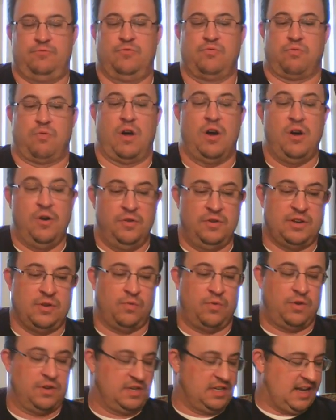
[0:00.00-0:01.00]
grow to
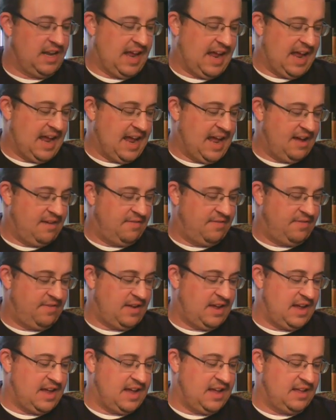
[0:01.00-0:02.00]
want to have
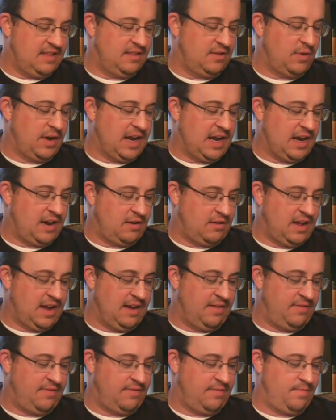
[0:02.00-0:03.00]
the way our
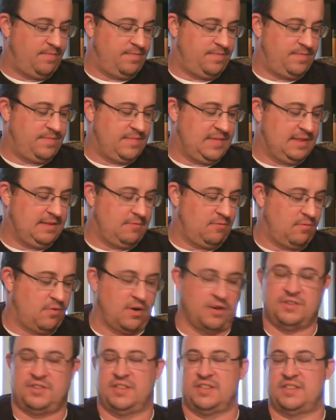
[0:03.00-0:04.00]
life
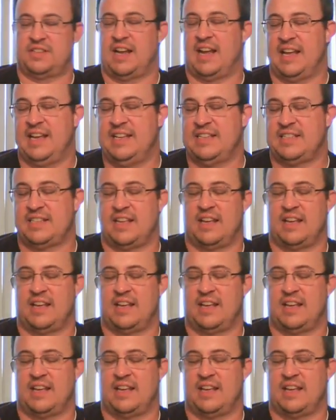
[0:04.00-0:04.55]
works. It's not his